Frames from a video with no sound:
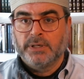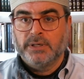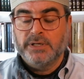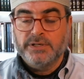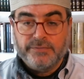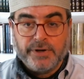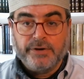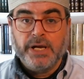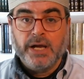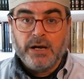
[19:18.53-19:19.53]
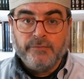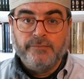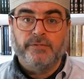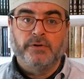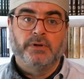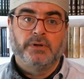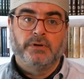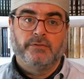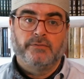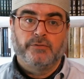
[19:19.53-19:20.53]
It is very helpful
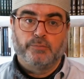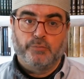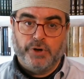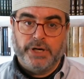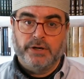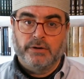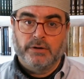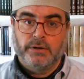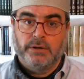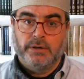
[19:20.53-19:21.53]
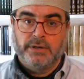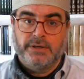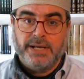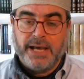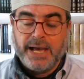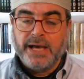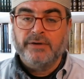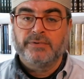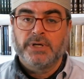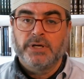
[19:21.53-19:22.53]
for prayer to
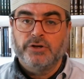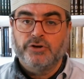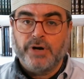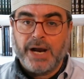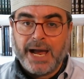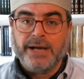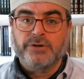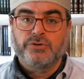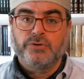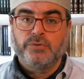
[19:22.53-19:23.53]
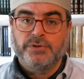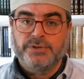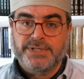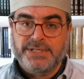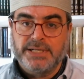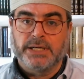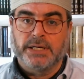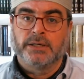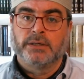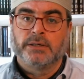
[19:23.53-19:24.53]
have your actual
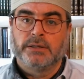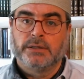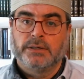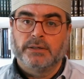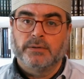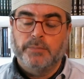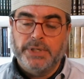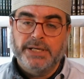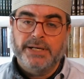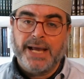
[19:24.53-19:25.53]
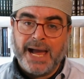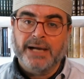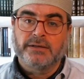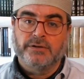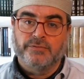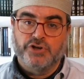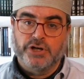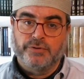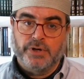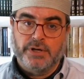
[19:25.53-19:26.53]
sitting be an act of
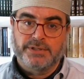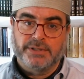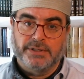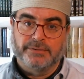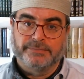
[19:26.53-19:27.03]
generosity.